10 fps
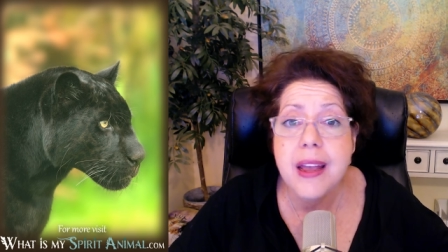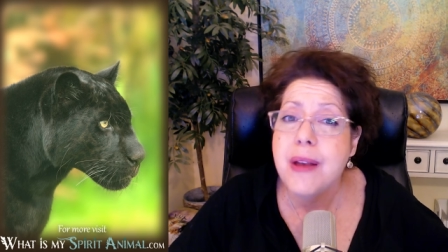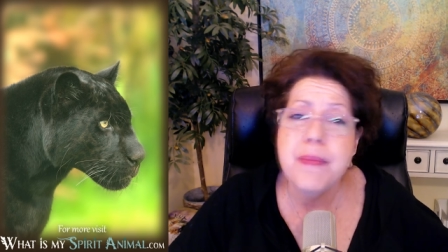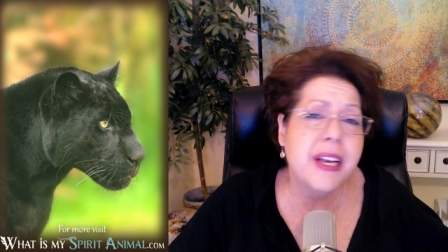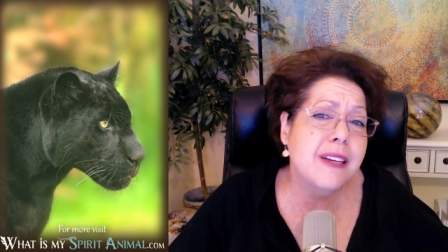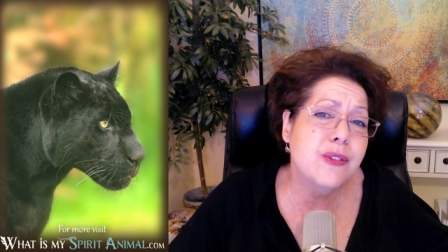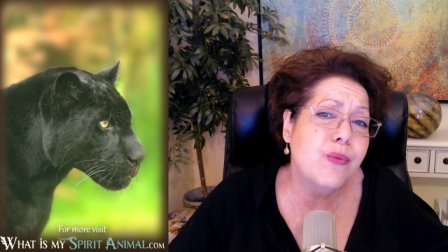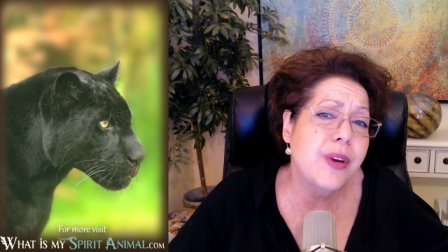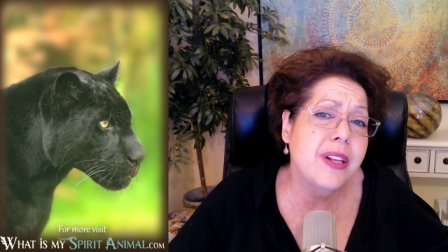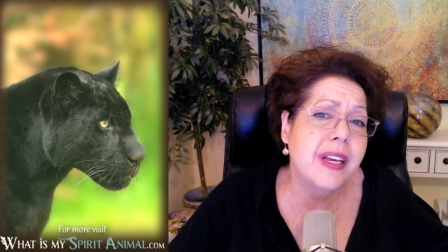Because
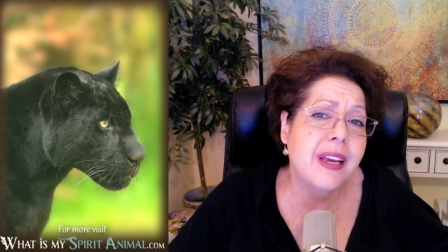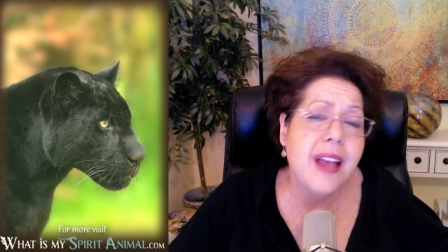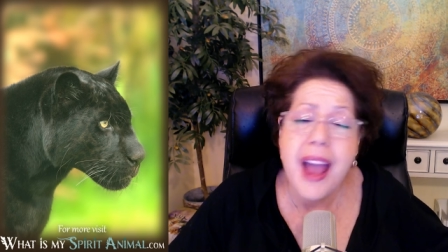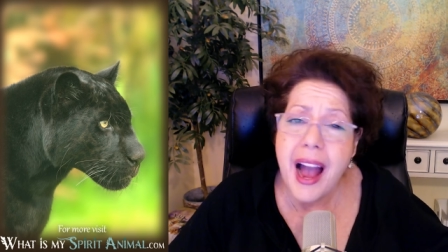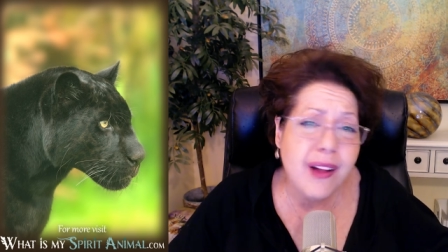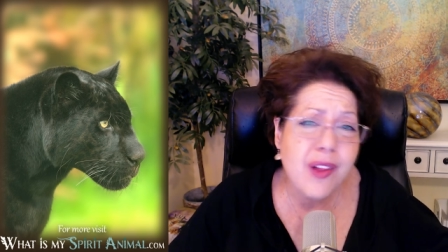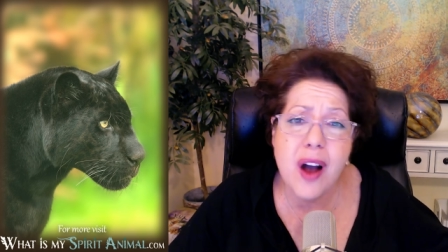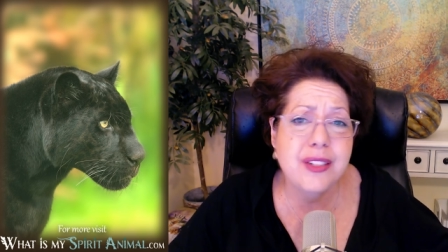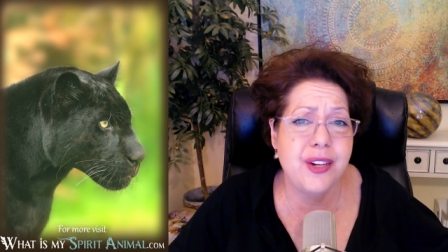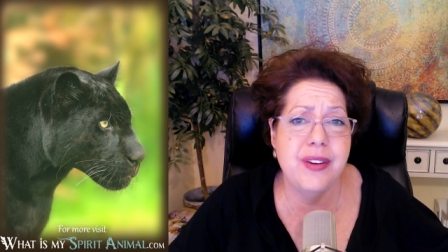really, how
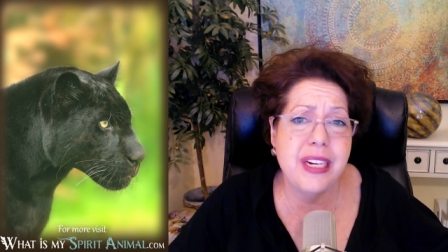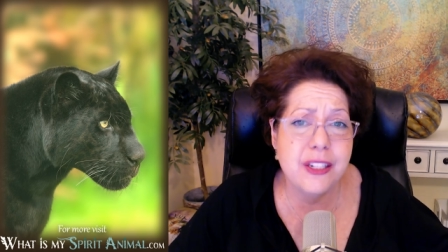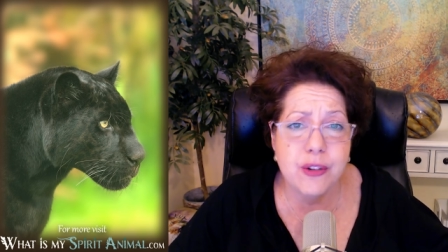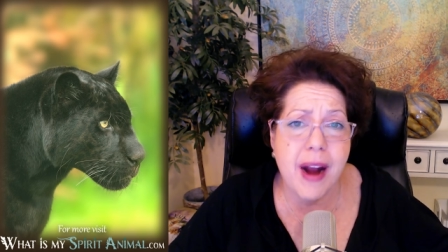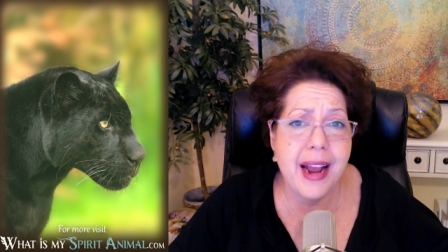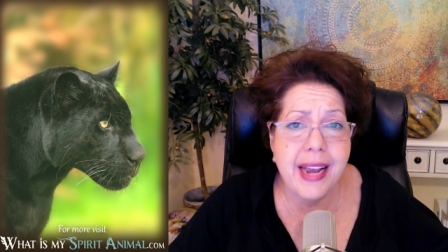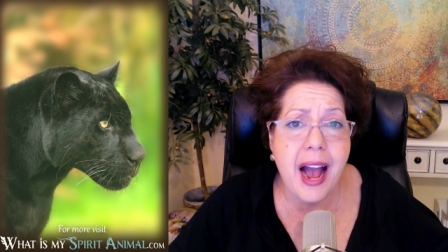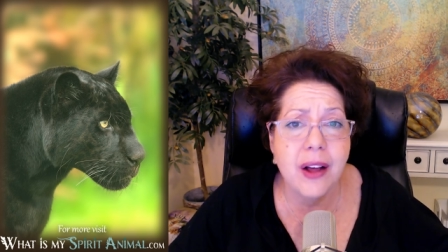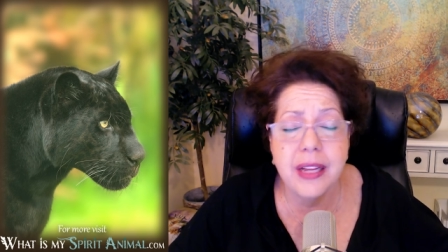long do you need to drag out?